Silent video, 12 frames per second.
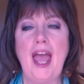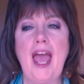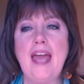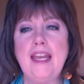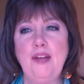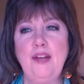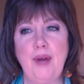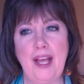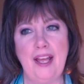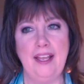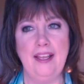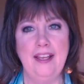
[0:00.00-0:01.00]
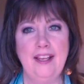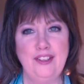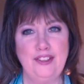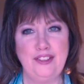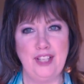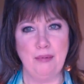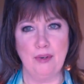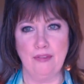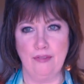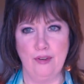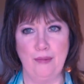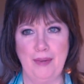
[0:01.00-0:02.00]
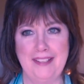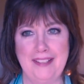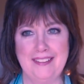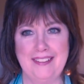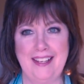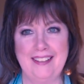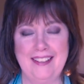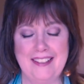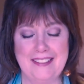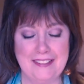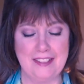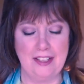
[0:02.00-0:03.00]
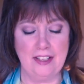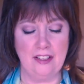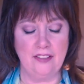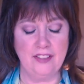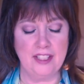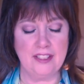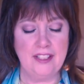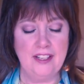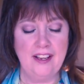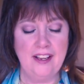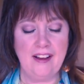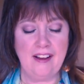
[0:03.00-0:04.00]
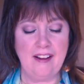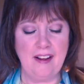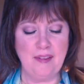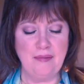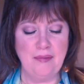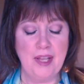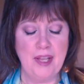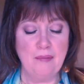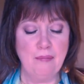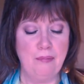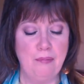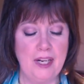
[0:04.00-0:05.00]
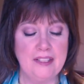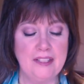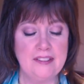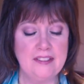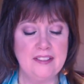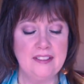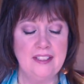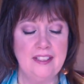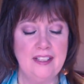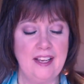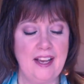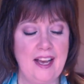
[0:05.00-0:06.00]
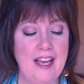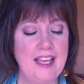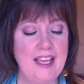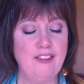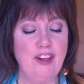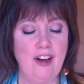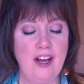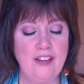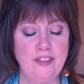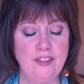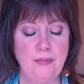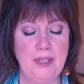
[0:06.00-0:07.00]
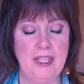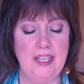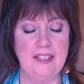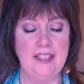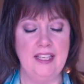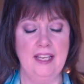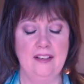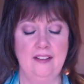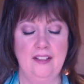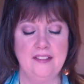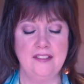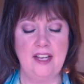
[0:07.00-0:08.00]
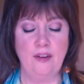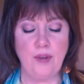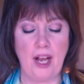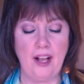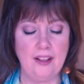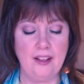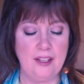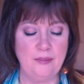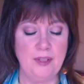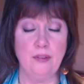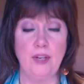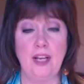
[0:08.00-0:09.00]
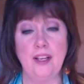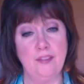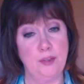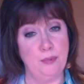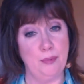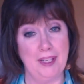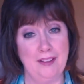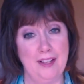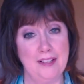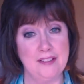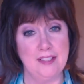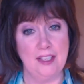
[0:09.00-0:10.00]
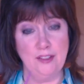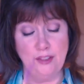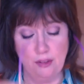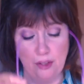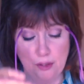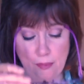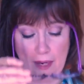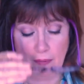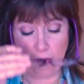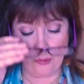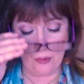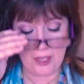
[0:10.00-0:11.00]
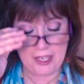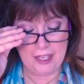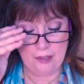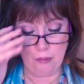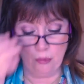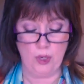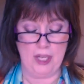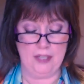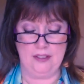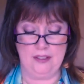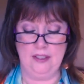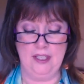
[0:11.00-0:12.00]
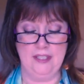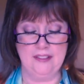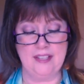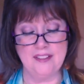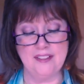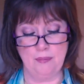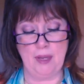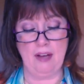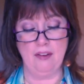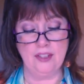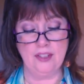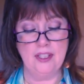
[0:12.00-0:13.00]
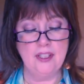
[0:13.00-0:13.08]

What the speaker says: Any way, shape, or form, I did not like the title of it. But I have gone from being in the analyst, and I have to put my glasses on to do this, but I'm going to read what it says about